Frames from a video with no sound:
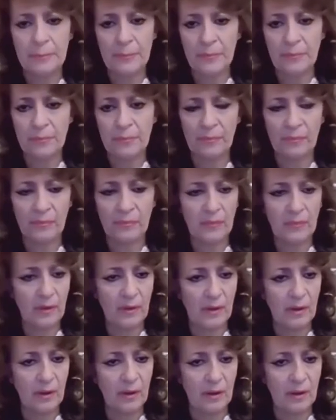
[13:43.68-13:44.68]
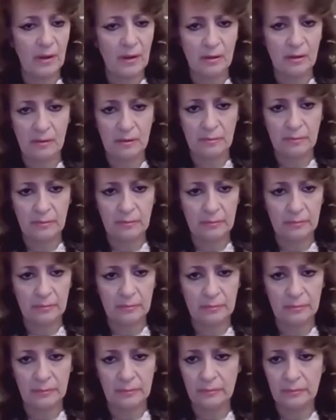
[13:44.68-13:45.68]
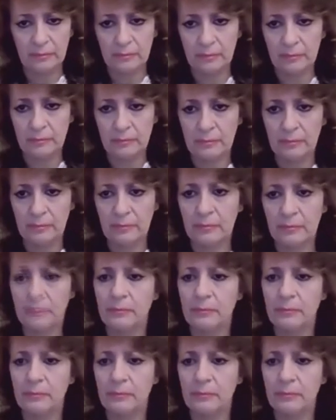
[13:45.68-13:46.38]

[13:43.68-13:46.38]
(no one is talking)